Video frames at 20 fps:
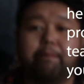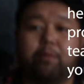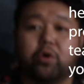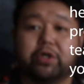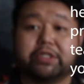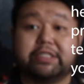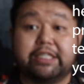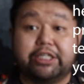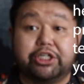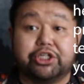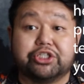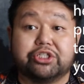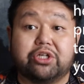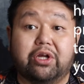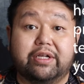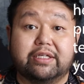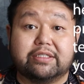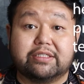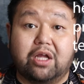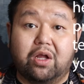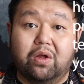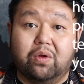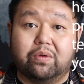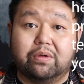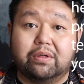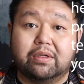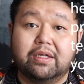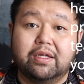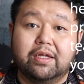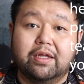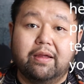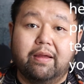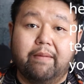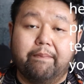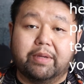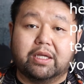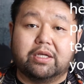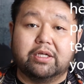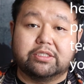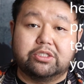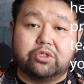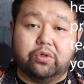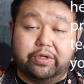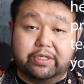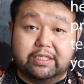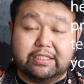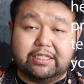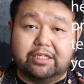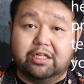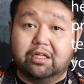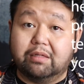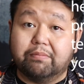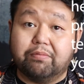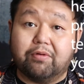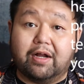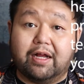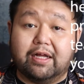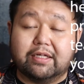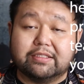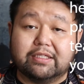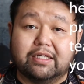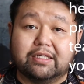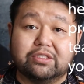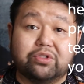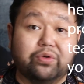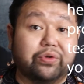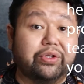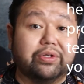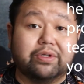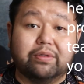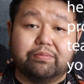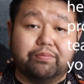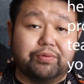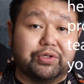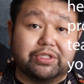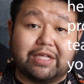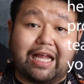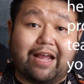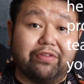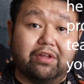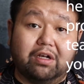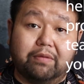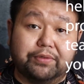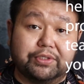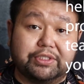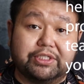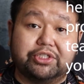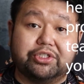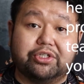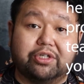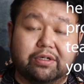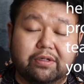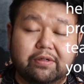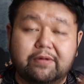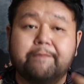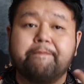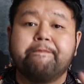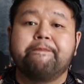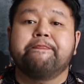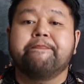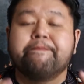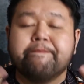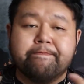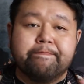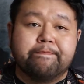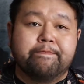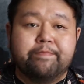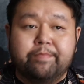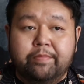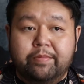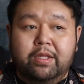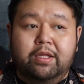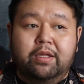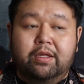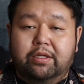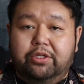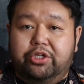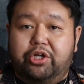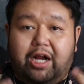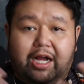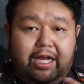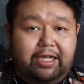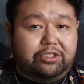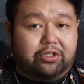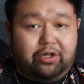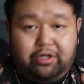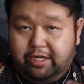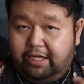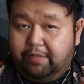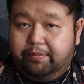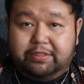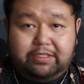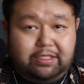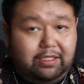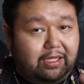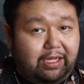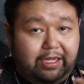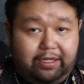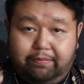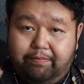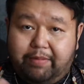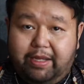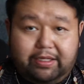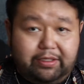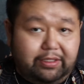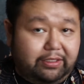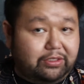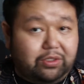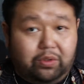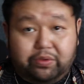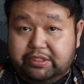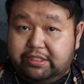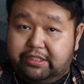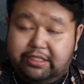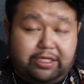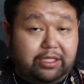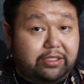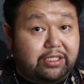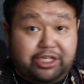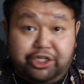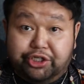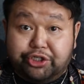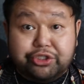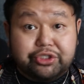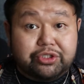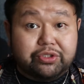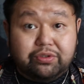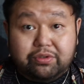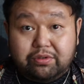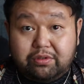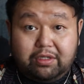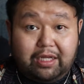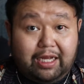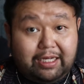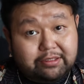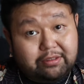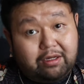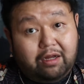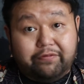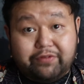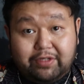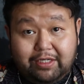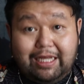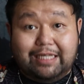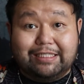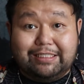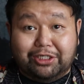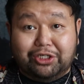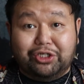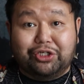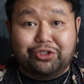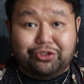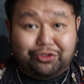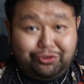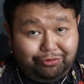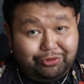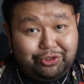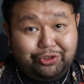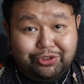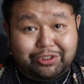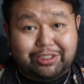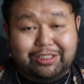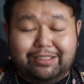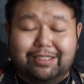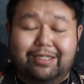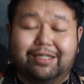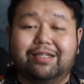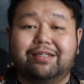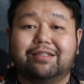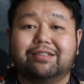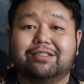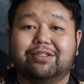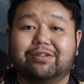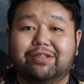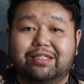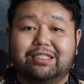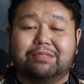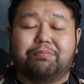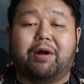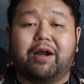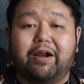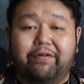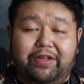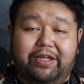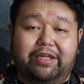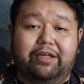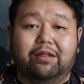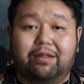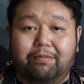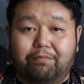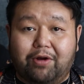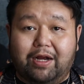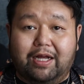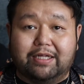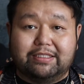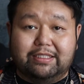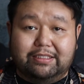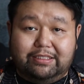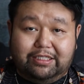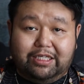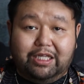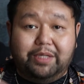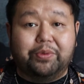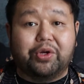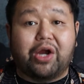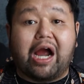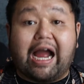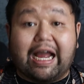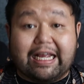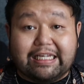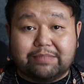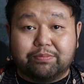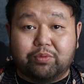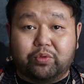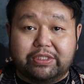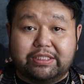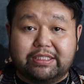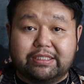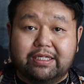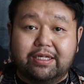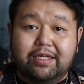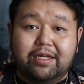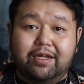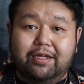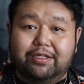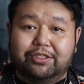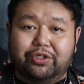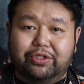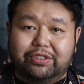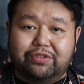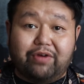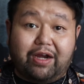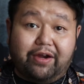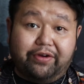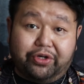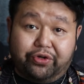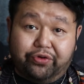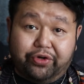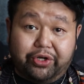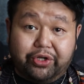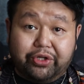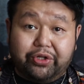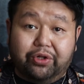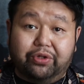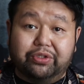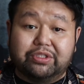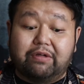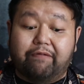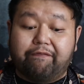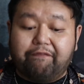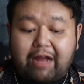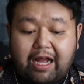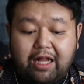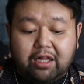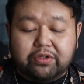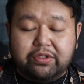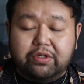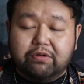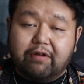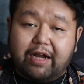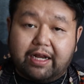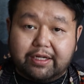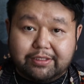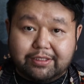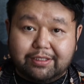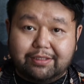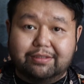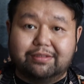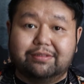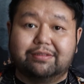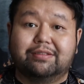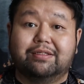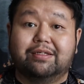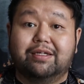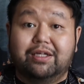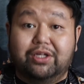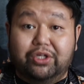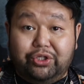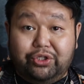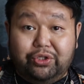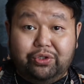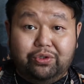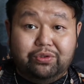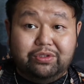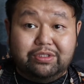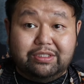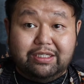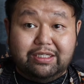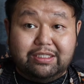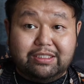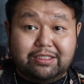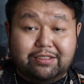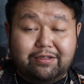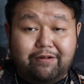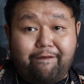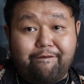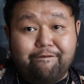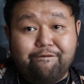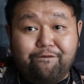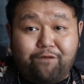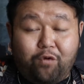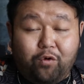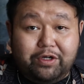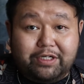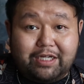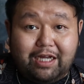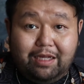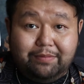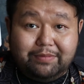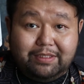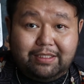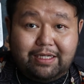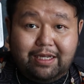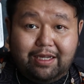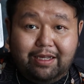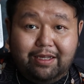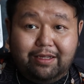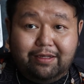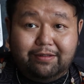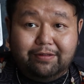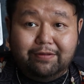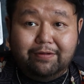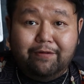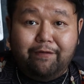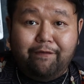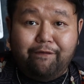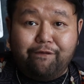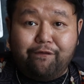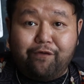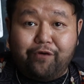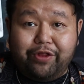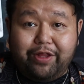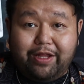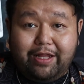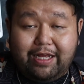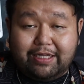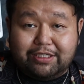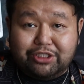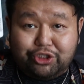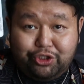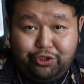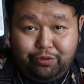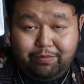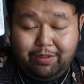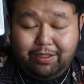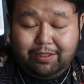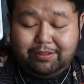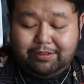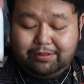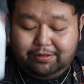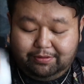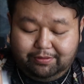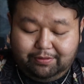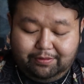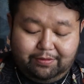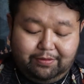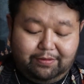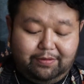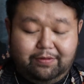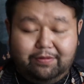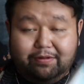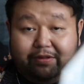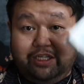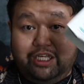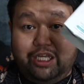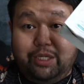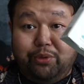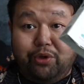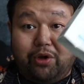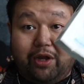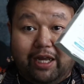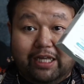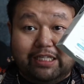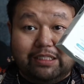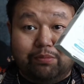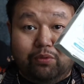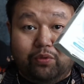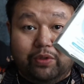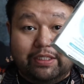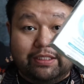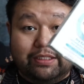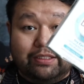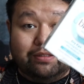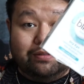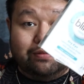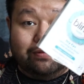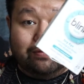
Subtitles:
more tears on its own. Because during this healing process, after the procedure, your eyes aren't able to like make its own tears as often as it usually did. So it's part of the healing process to keep your eyes moist. So it's very critical to follow directions, use this 4 times a day for the next 2 months, keep your eyes moist